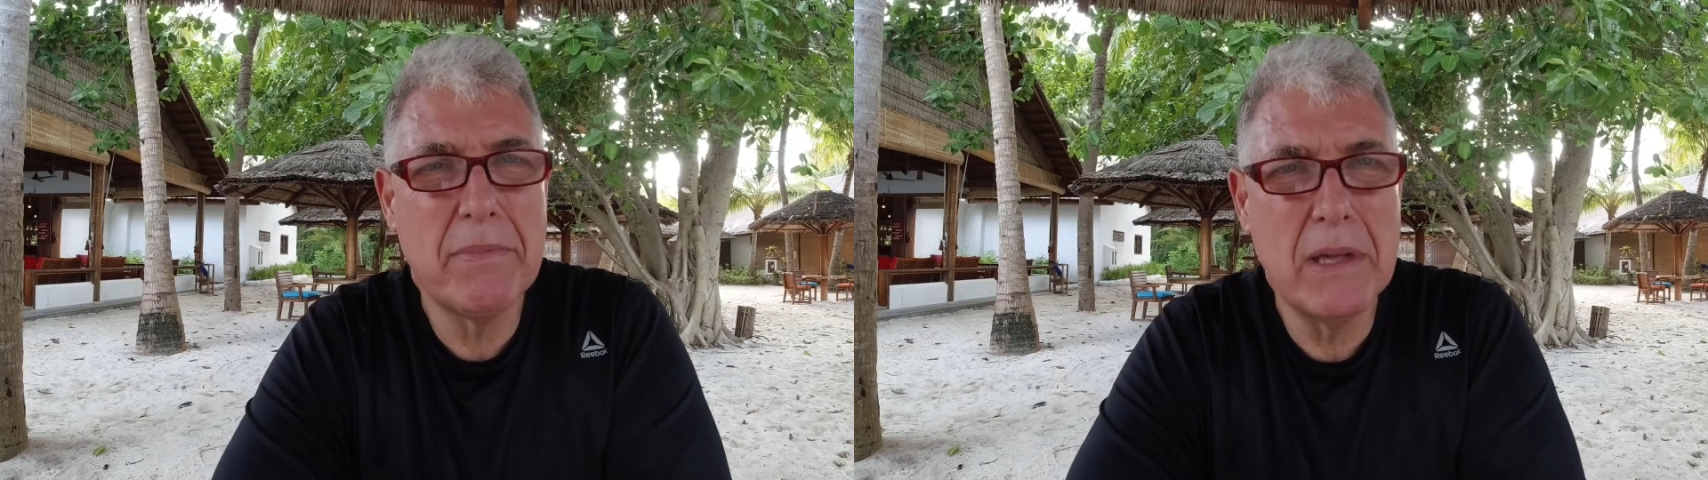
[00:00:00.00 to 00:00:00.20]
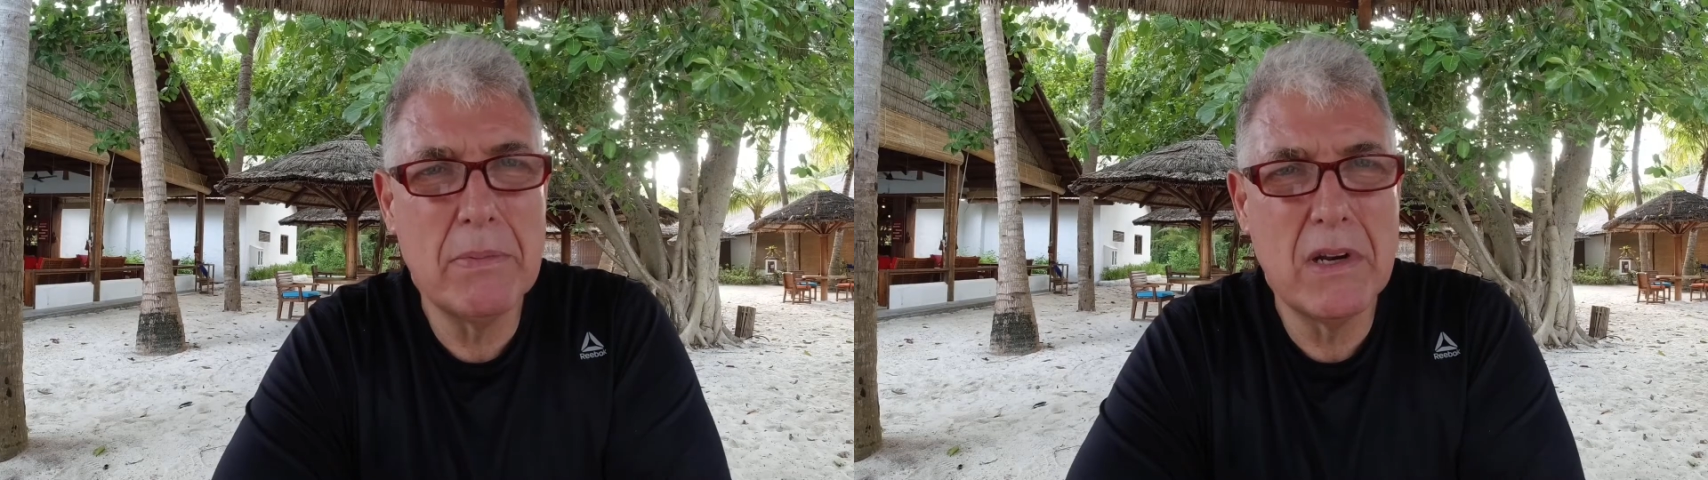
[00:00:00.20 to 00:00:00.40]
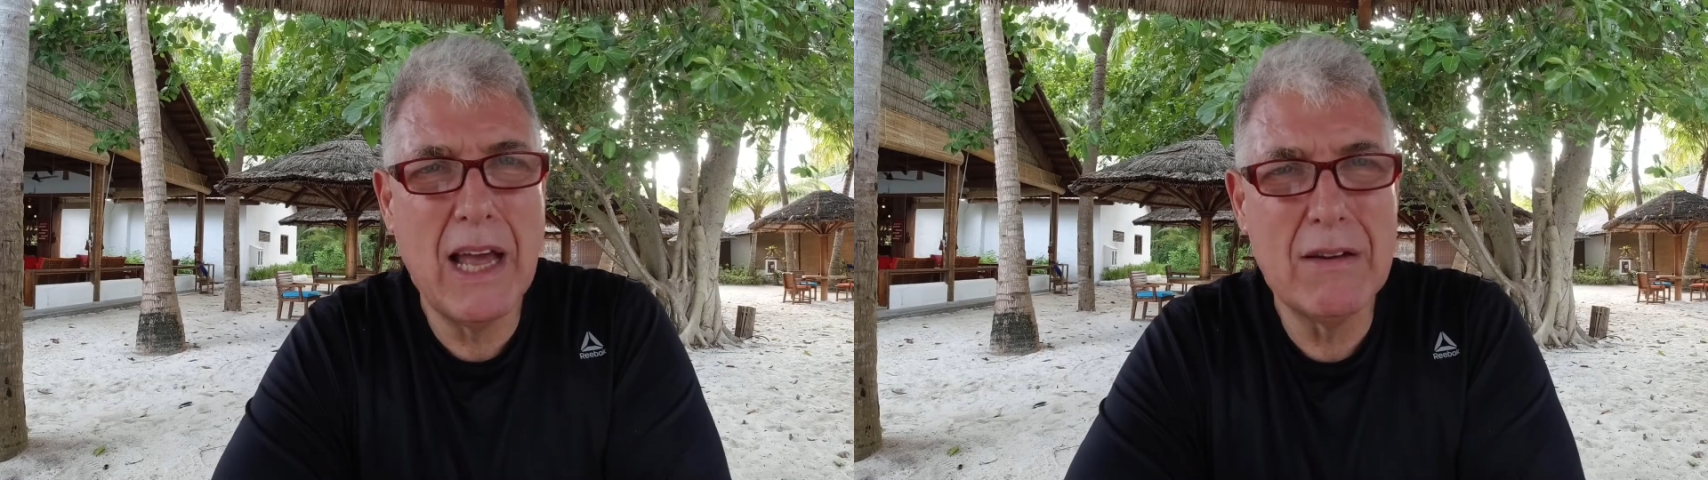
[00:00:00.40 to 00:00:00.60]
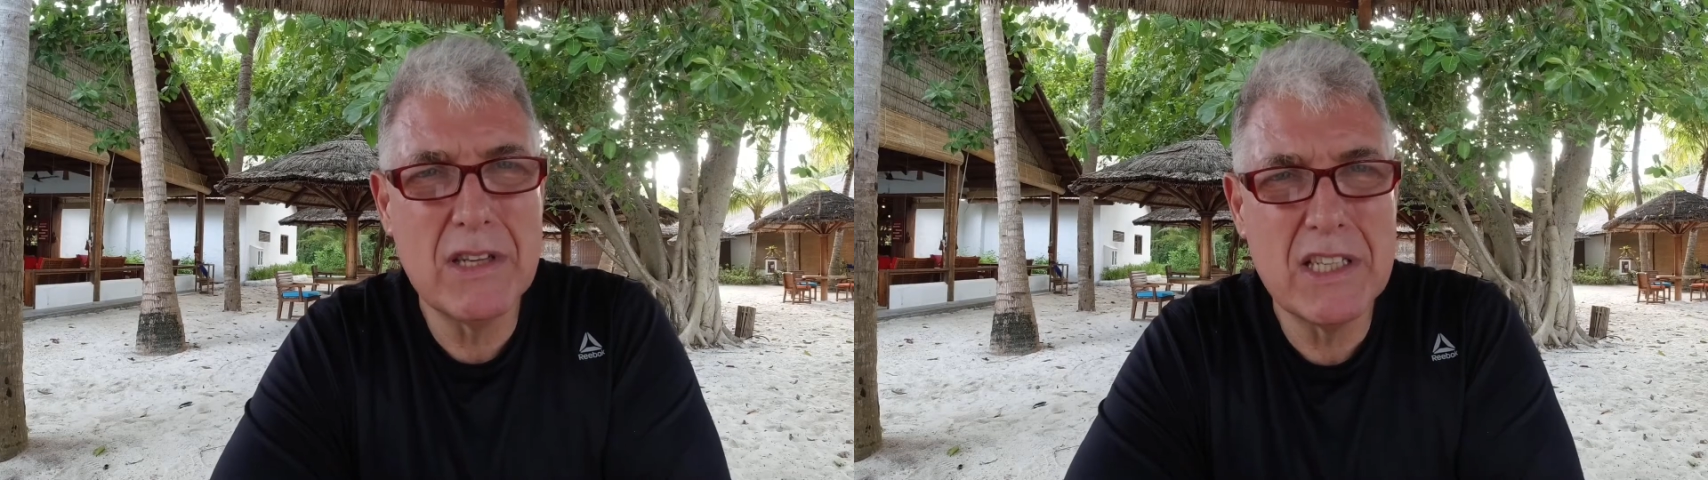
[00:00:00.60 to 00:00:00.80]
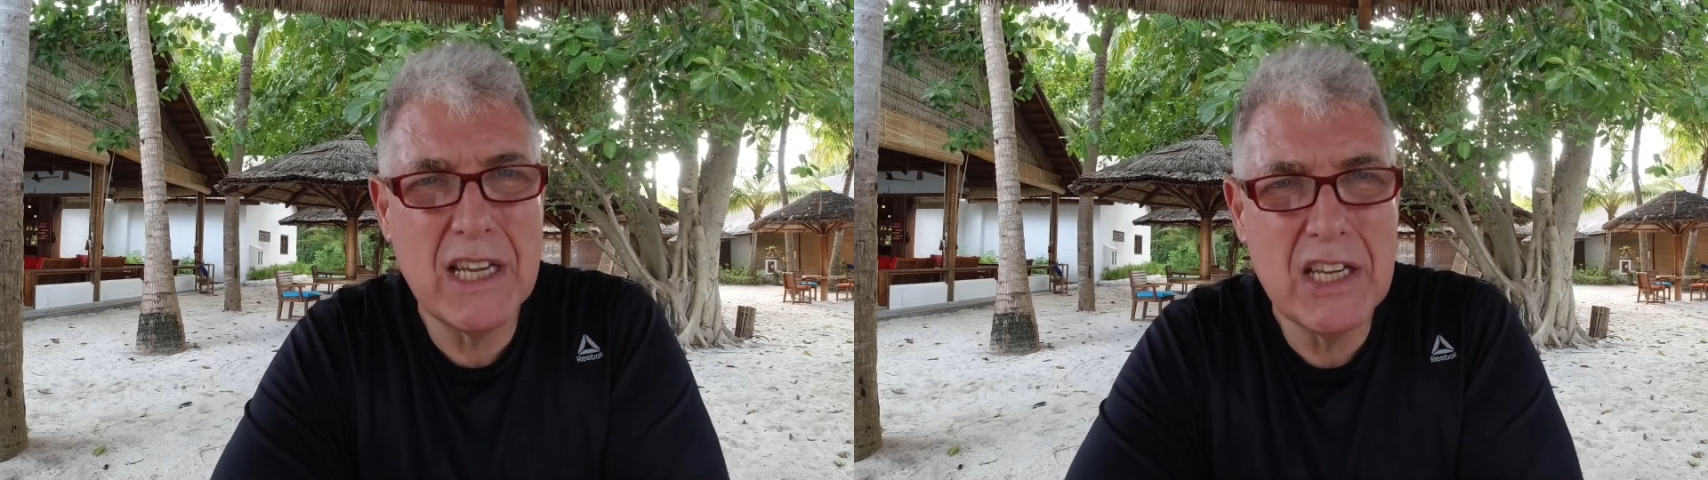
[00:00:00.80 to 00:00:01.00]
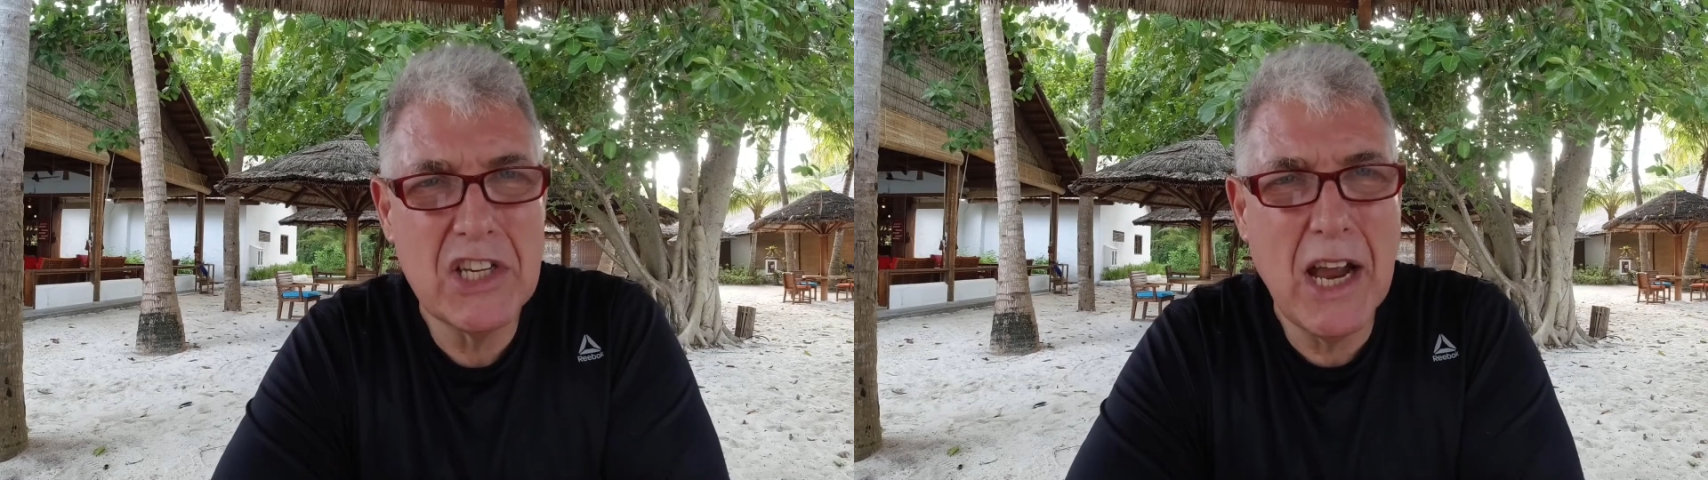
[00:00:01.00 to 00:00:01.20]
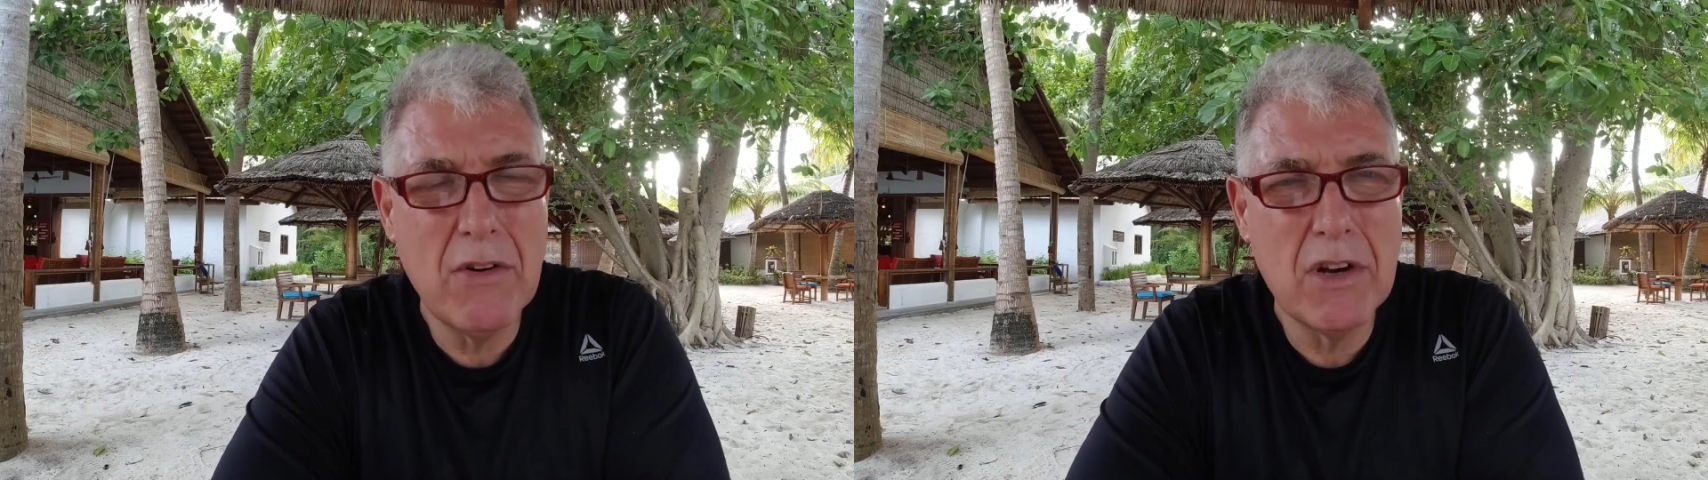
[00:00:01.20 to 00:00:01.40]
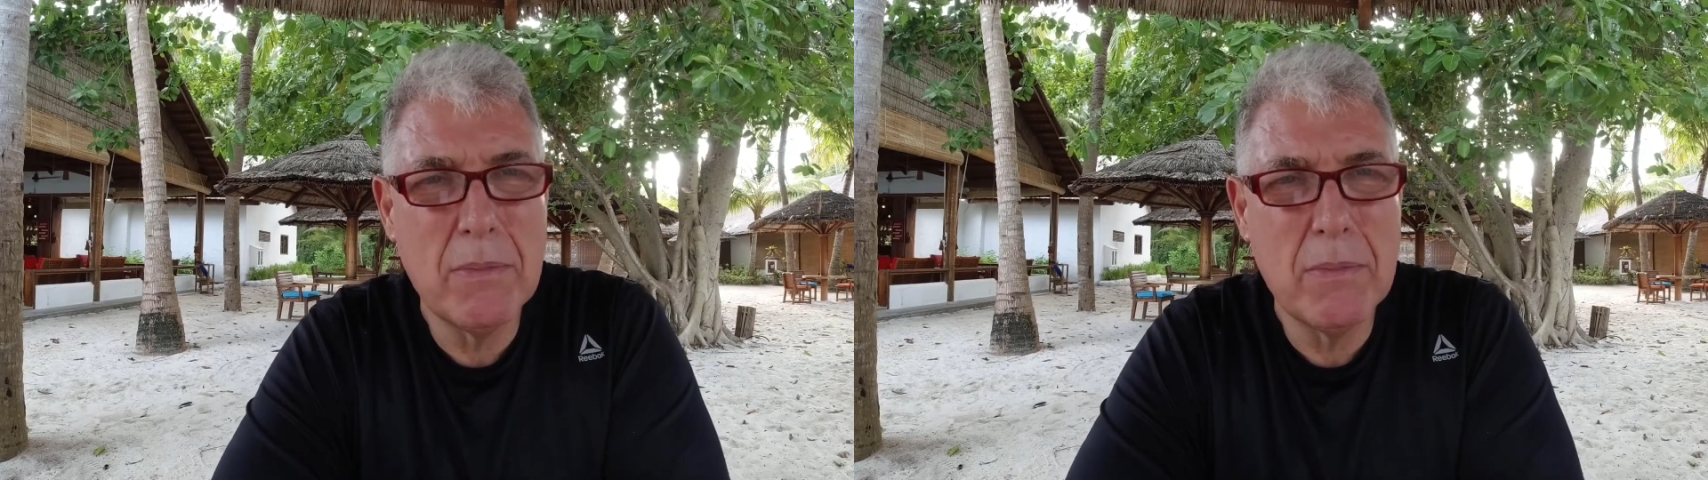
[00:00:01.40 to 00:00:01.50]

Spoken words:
people on how to take a shower on a